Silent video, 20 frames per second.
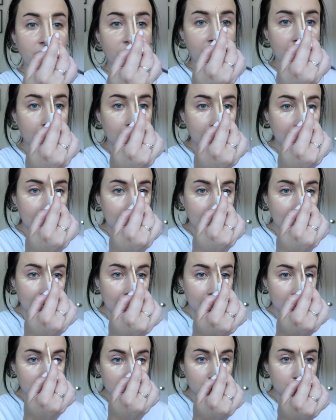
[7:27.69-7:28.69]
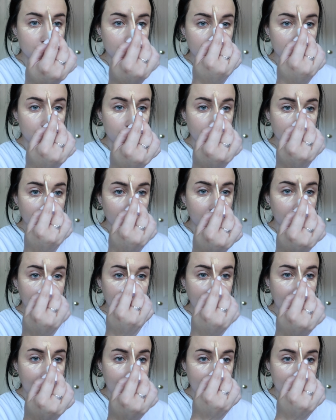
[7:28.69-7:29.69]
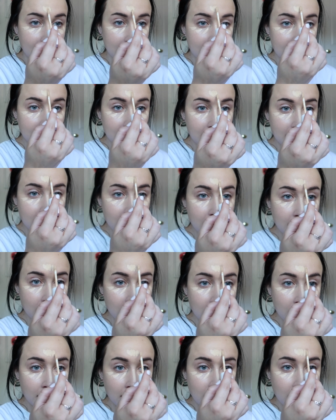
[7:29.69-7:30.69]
feeling like super cakey.